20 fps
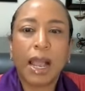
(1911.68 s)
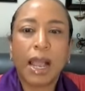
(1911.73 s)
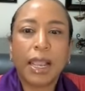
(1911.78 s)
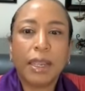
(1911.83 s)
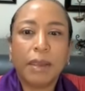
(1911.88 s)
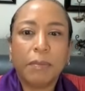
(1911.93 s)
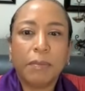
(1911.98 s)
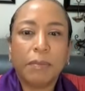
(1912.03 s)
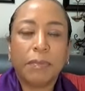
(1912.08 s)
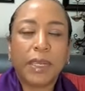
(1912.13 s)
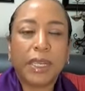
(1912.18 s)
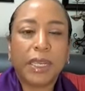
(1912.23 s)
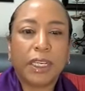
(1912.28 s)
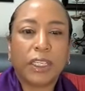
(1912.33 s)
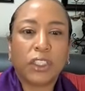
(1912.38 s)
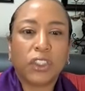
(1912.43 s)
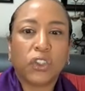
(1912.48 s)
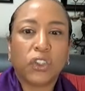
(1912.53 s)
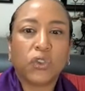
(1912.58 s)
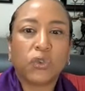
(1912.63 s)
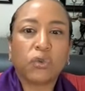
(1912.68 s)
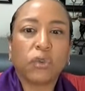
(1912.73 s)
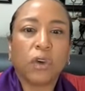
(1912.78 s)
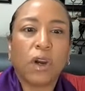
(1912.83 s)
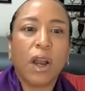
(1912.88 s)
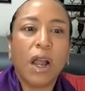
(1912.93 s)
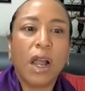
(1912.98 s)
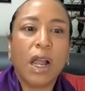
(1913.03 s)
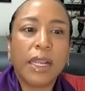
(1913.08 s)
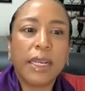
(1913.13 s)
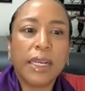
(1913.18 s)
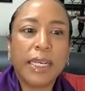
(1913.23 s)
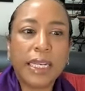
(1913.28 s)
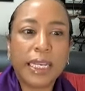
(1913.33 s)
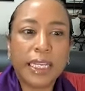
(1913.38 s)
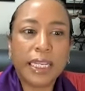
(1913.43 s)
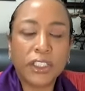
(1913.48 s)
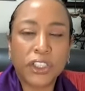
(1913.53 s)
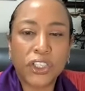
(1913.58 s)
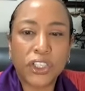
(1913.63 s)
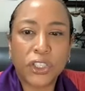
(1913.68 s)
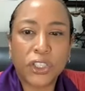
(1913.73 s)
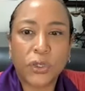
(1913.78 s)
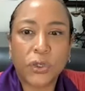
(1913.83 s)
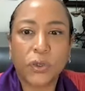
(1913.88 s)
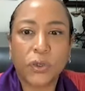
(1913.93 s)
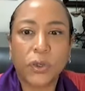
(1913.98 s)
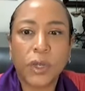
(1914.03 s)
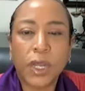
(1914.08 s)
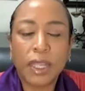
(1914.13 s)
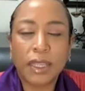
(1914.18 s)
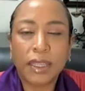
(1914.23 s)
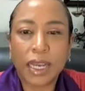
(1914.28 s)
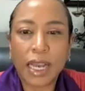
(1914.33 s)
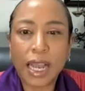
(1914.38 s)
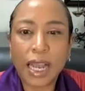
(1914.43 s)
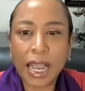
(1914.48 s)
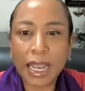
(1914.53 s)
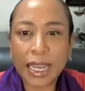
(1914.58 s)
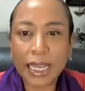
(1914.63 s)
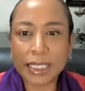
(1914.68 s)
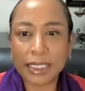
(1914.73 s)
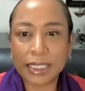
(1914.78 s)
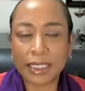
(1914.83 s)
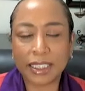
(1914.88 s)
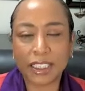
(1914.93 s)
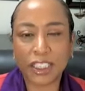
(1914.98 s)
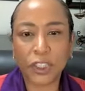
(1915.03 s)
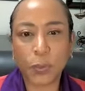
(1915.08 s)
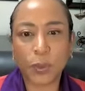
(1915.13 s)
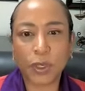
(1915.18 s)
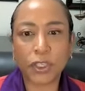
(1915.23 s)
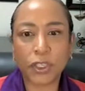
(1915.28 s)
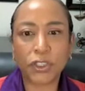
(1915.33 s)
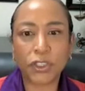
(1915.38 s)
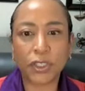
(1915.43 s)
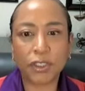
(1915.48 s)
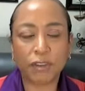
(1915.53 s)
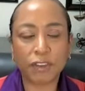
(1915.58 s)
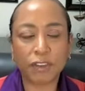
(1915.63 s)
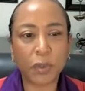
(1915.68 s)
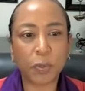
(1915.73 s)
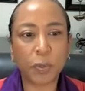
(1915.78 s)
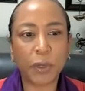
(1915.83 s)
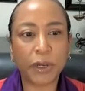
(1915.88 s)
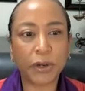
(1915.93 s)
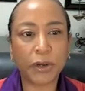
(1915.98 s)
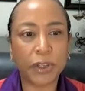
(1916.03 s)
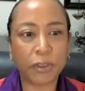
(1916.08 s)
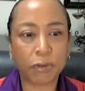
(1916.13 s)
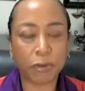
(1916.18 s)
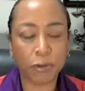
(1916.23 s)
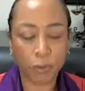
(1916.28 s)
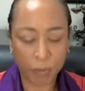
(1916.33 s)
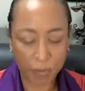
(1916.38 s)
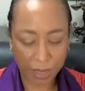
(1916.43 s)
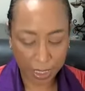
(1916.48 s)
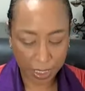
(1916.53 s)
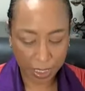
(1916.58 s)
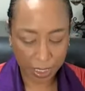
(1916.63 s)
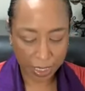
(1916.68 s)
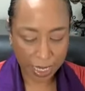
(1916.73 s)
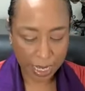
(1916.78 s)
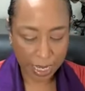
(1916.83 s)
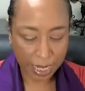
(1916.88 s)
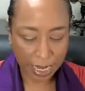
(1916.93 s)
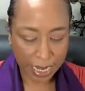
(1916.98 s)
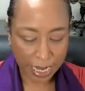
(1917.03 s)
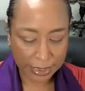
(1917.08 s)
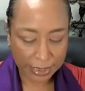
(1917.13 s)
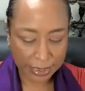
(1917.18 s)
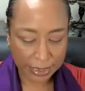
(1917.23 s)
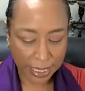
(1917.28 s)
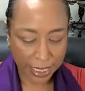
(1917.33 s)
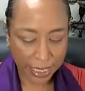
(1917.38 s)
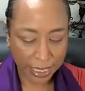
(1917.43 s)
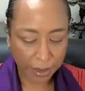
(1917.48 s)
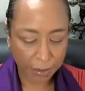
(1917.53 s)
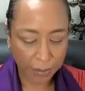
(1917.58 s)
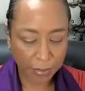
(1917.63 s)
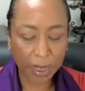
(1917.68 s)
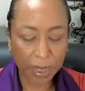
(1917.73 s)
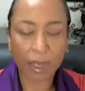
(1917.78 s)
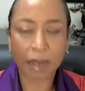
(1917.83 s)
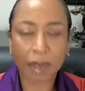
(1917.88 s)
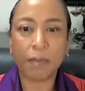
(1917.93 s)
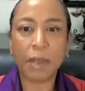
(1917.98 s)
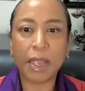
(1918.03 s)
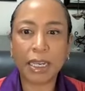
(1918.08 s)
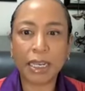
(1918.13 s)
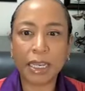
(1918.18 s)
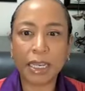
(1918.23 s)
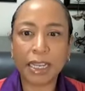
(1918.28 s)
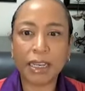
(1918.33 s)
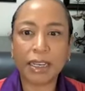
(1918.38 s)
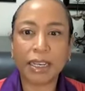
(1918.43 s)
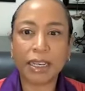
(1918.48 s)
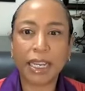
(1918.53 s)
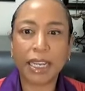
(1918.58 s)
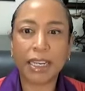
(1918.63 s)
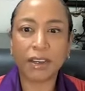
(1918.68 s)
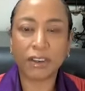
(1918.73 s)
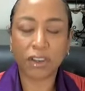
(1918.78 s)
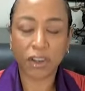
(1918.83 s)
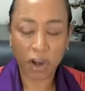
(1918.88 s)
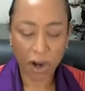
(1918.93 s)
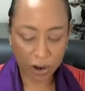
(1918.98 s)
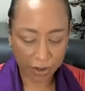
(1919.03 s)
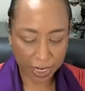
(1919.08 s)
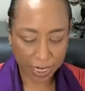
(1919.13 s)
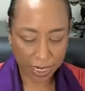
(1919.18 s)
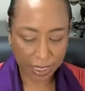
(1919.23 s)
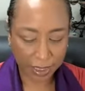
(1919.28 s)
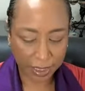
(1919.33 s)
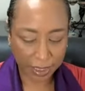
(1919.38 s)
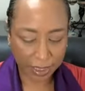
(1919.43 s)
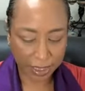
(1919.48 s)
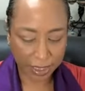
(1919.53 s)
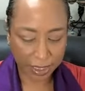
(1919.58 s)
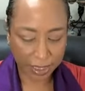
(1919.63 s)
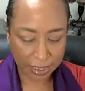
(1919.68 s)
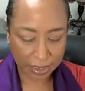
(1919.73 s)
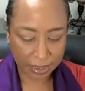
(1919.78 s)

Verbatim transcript: I am being drawn into the highest expression of spirit through me as I am um, in, in, incarnated in